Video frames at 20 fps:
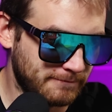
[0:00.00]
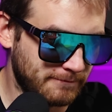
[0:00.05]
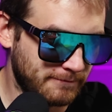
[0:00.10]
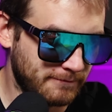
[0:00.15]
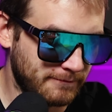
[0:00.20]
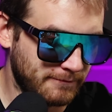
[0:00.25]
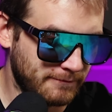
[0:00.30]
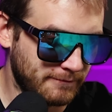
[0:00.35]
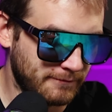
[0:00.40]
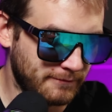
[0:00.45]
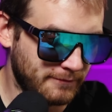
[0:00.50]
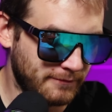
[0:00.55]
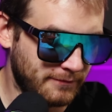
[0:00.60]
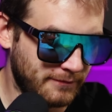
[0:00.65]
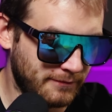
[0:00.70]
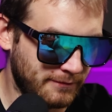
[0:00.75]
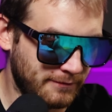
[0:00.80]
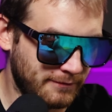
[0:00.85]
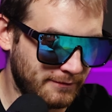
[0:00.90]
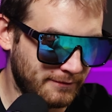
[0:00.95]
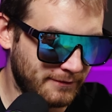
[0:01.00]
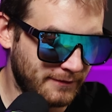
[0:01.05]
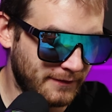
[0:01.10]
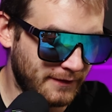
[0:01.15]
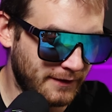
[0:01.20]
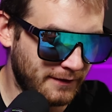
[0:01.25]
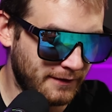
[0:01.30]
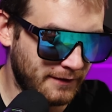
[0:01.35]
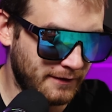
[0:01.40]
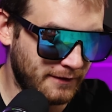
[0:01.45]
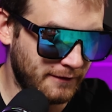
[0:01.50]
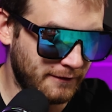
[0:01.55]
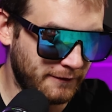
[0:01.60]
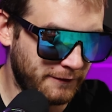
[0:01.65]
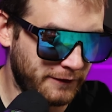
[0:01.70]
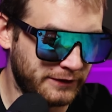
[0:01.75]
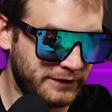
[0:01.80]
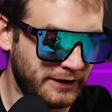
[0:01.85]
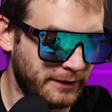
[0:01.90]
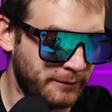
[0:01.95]
step bump, bump,
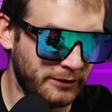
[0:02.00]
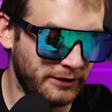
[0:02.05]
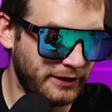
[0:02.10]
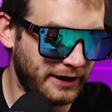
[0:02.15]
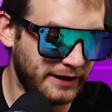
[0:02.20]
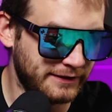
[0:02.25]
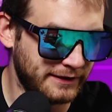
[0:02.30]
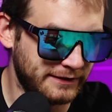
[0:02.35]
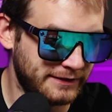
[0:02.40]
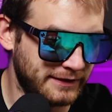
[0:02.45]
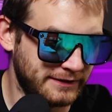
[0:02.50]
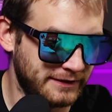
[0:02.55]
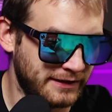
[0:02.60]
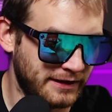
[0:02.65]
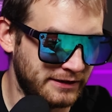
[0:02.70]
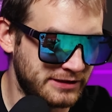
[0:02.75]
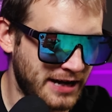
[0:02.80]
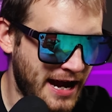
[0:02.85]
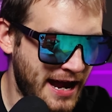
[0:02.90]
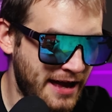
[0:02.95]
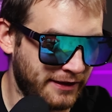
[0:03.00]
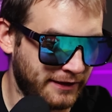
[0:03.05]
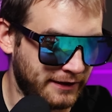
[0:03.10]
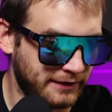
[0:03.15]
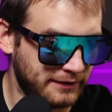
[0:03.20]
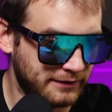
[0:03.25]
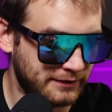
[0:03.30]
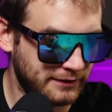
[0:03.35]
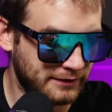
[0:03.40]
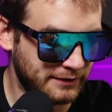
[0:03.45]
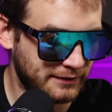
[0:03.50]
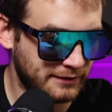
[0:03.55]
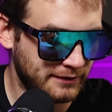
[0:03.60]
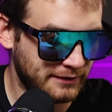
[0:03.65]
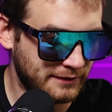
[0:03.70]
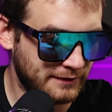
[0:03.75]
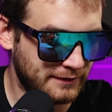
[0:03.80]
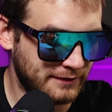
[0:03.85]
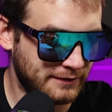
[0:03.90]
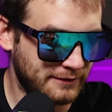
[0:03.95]
step For Timberlake bump, this isn't a challenge. Step, bump
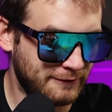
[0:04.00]
bump.